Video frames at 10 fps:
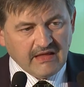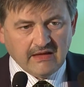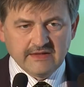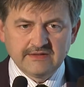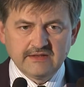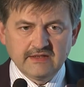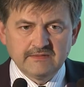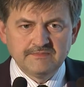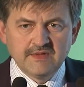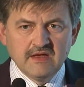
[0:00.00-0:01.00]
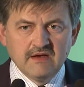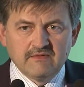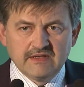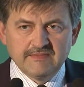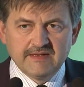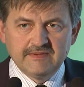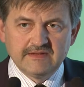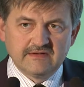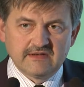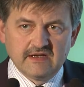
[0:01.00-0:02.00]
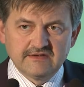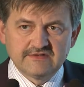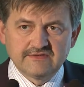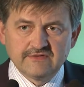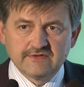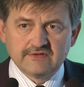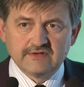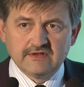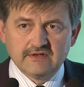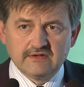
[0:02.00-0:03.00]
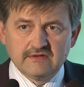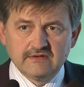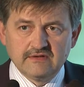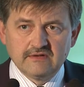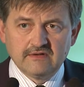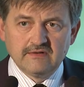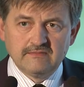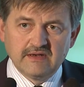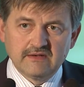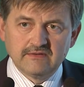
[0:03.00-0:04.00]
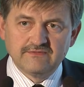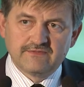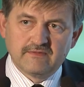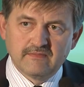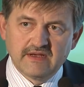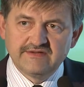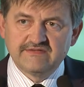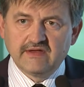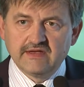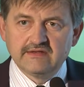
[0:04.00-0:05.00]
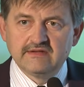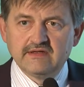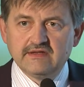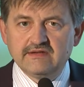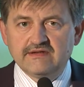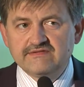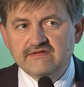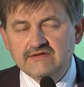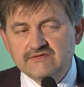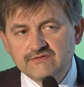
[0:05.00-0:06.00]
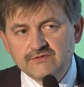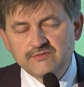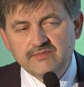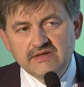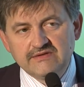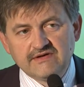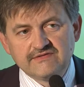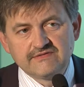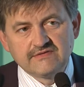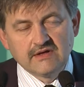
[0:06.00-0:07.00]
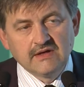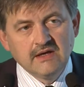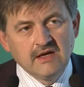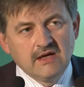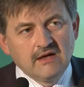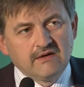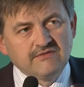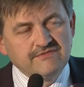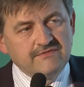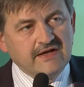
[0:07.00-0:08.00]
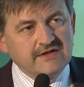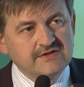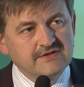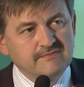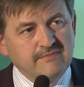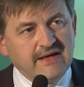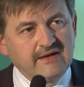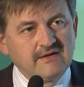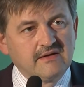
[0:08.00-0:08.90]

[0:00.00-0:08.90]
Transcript: and well, maybe the last thought from my side, in a sense, would be just a reflection back